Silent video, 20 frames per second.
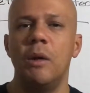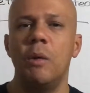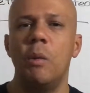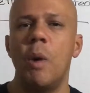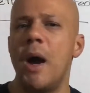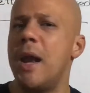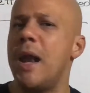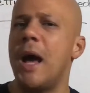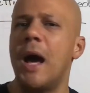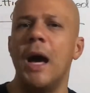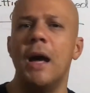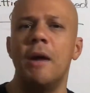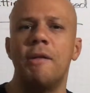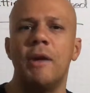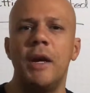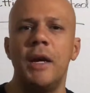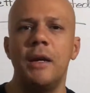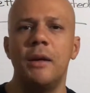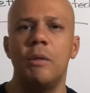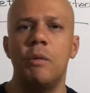Why not,
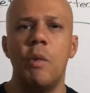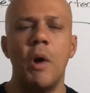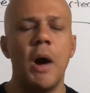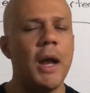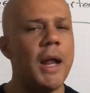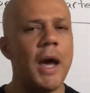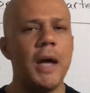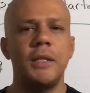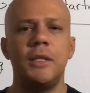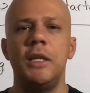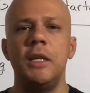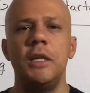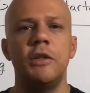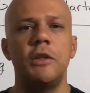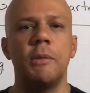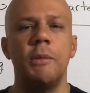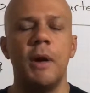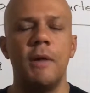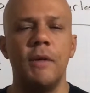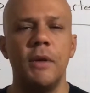right? Why not teach
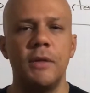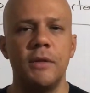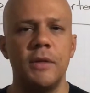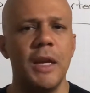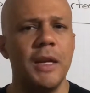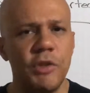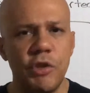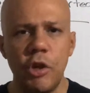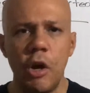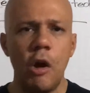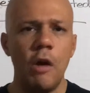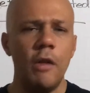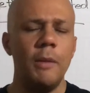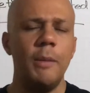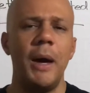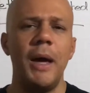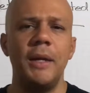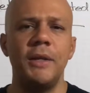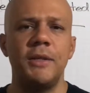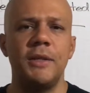them everything? Show
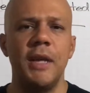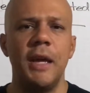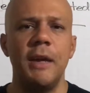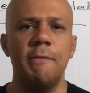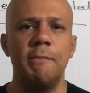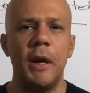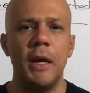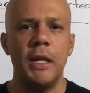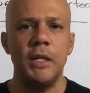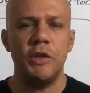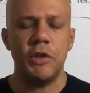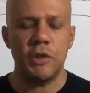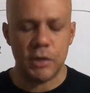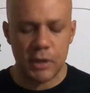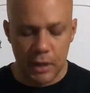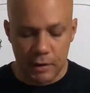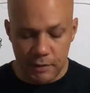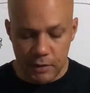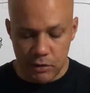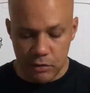them how to save money.
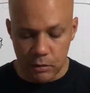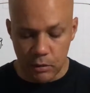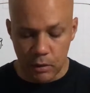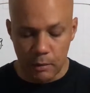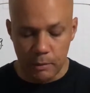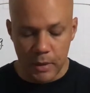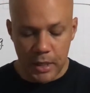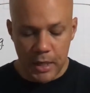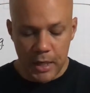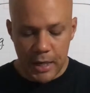Just give it to them.